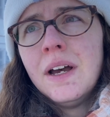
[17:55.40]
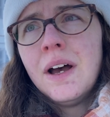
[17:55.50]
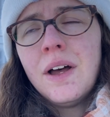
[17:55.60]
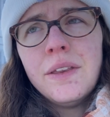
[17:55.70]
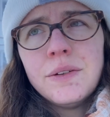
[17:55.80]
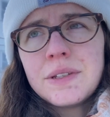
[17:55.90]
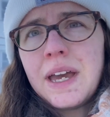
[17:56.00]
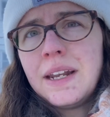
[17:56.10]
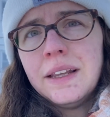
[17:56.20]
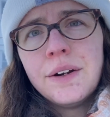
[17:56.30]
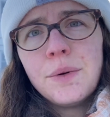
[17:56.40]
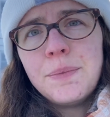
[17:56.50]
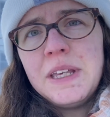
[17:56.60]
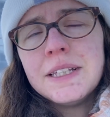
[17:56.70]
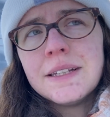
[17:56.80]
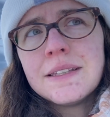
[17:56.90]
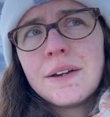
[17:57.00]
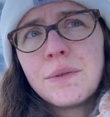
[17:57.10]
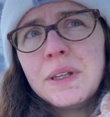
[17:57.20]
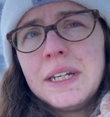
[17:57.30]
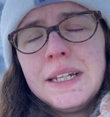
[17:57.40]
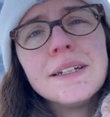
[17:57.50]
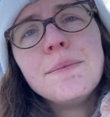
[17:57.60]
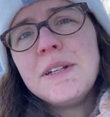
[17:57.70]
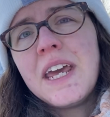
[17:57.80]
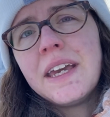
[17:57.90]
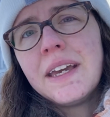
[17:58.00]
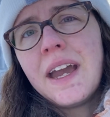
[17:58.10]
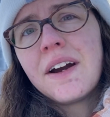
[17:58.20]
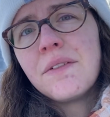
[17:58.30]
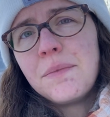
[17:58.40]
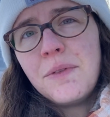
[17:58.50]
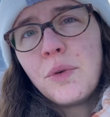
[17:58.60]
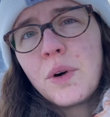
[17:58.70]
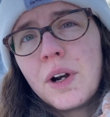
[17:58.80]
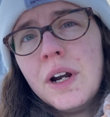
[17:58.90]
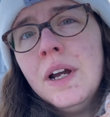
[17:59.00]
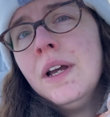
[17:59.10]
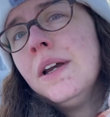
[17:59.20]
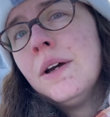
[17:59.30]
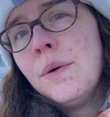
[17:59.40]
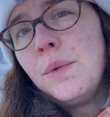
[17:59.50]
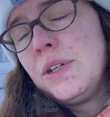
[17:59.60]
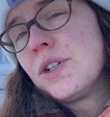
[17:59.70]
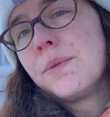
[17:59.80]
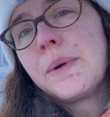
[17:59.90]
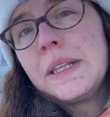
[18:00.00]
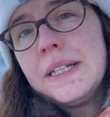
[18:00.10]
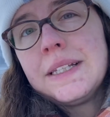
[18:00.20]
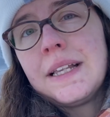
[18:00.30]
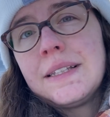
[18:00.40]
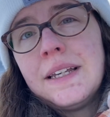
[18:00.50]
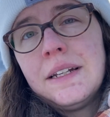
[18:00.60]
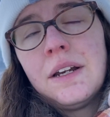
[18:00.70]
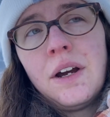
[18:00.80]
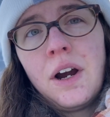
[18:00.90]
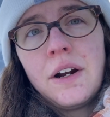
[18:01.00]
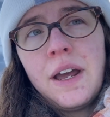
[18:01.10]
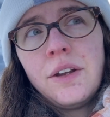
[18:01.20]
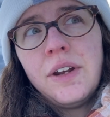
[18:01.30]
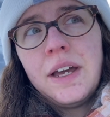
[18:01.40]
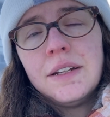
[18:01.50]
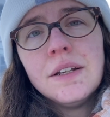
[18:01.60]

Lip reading: All those kind of little pieces that really needed to be taken care of before winter really sets in are now done.